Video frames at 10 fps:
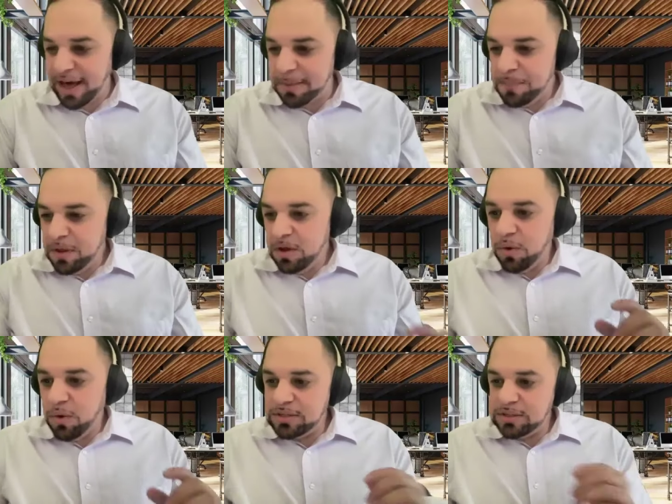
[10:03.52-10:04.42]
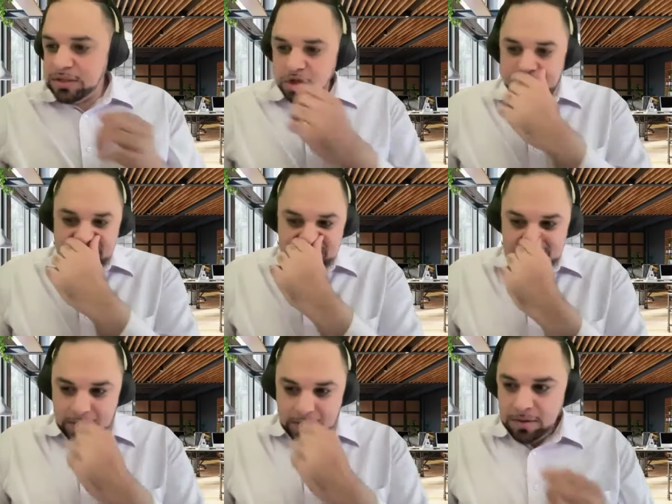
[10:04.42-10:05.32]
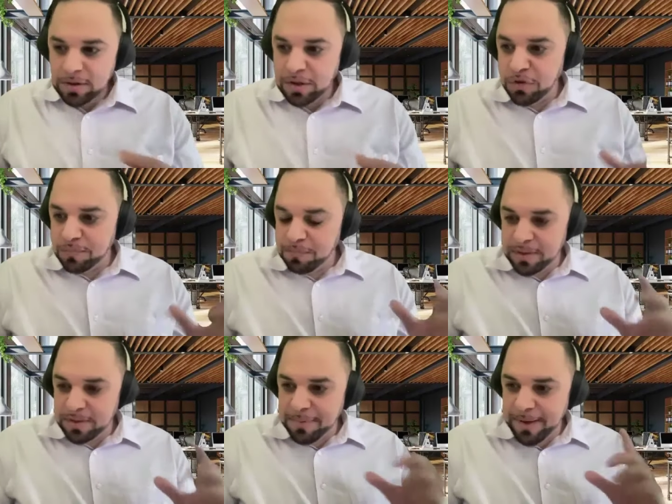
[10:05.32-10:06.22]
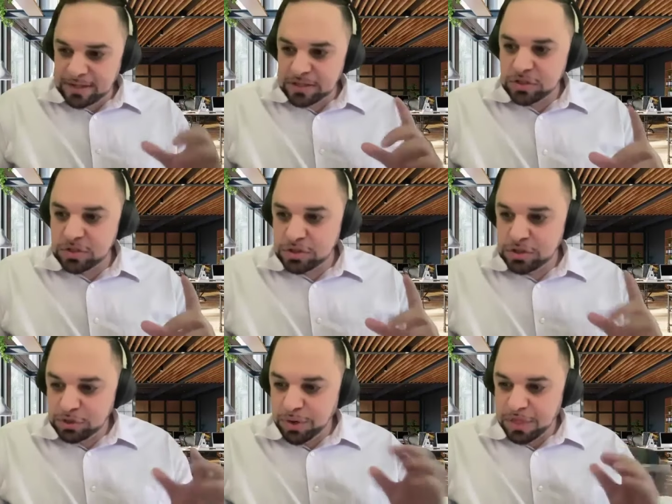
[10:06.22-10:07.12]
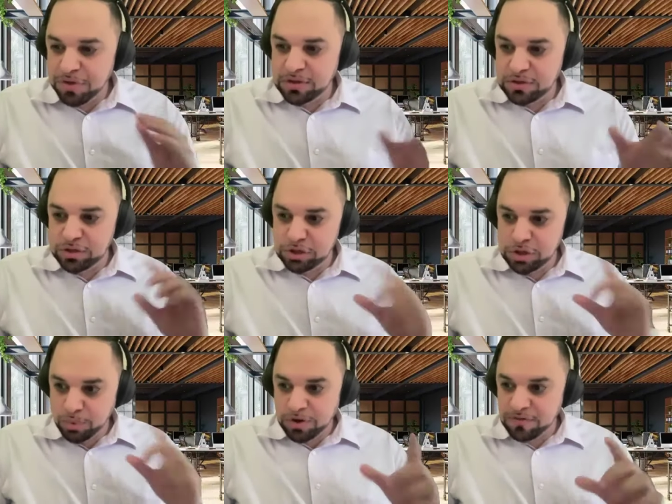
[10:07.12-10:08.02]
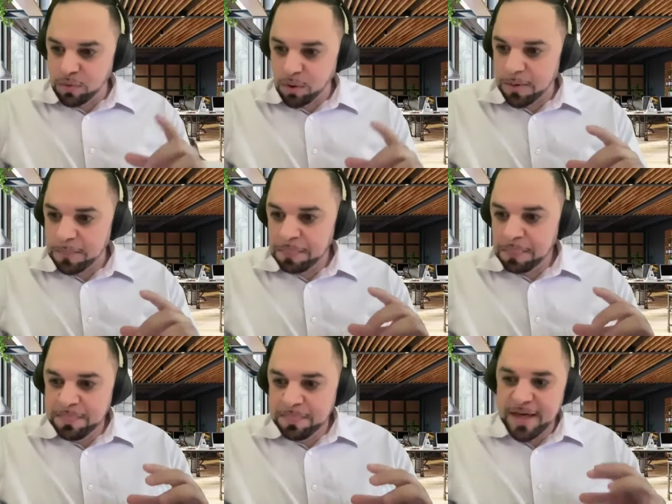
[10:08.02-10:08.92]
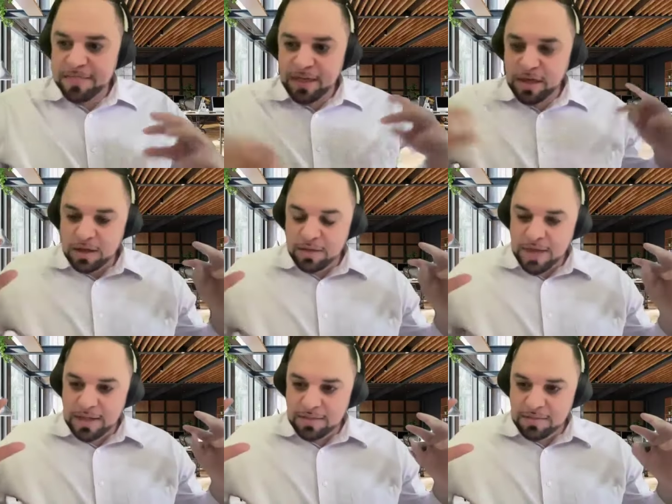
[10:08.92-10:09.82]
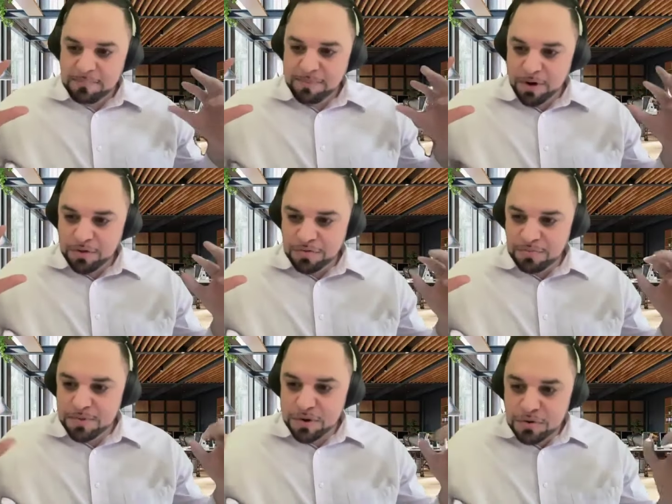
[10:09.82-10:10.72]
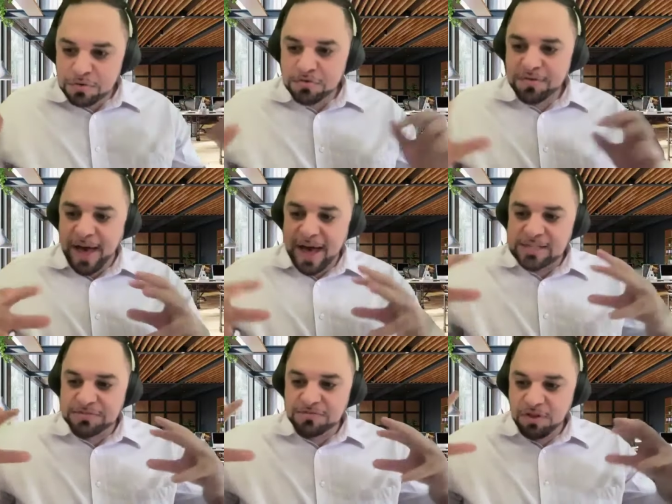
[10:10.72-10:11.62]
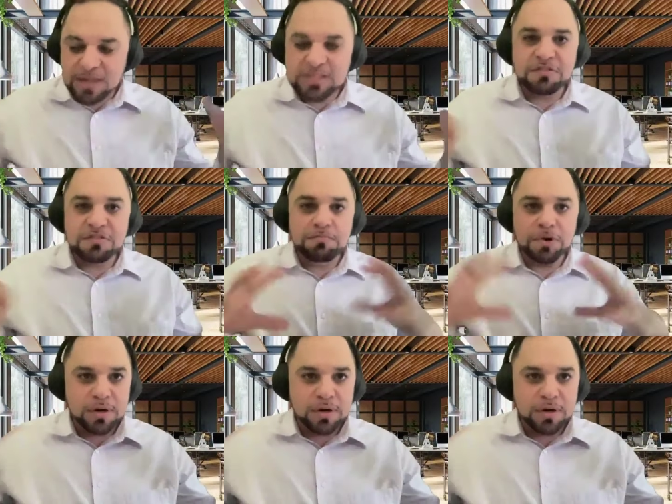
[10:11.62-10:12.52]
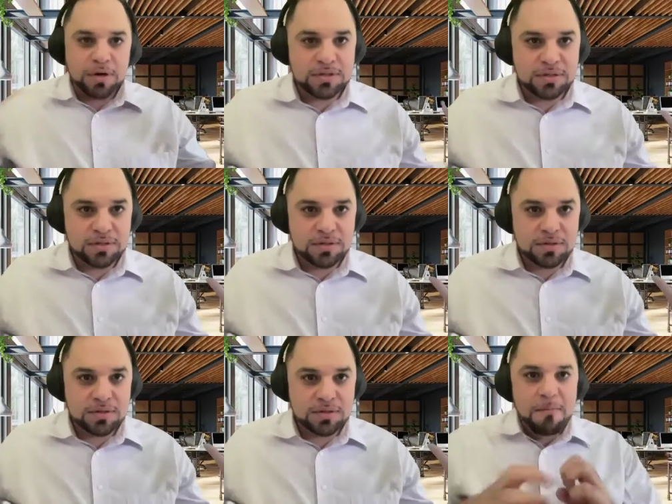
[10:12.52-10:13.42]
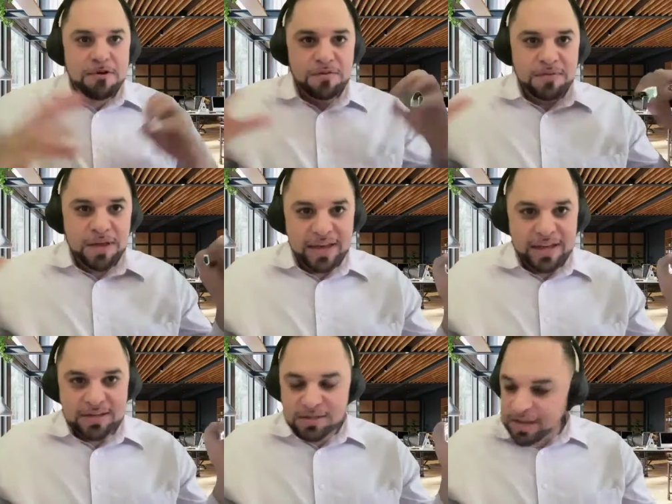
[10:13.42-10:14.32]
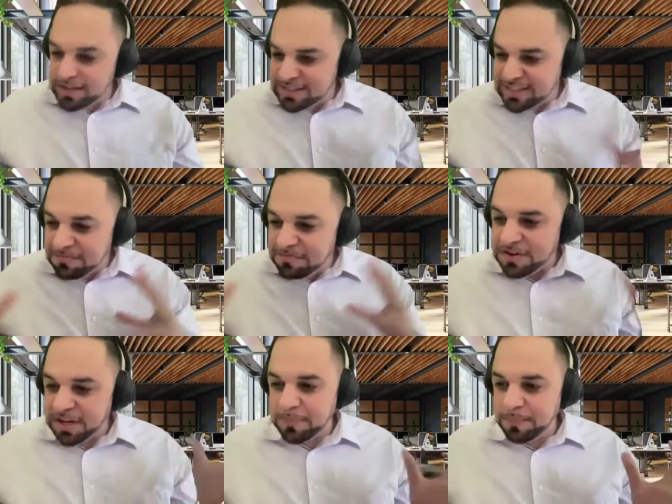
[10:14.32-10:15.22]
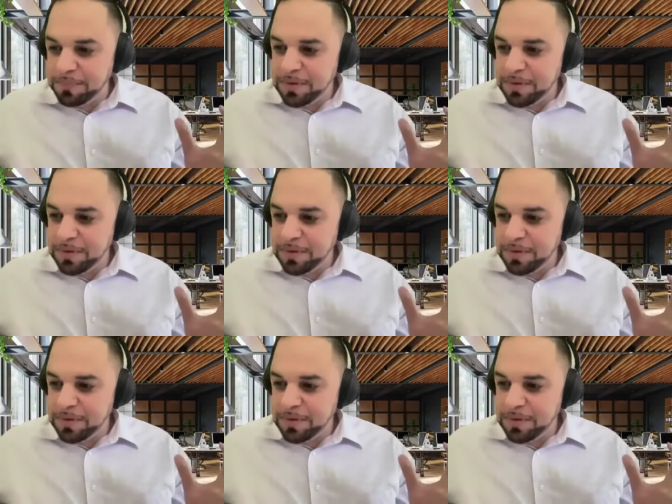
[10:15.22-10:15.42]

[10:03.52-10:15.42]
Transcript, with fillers: that I had was you mentioned you know in the pages two twenty three to two twenty four that they that they both move as flocks of birds, uh, moving in in symphony.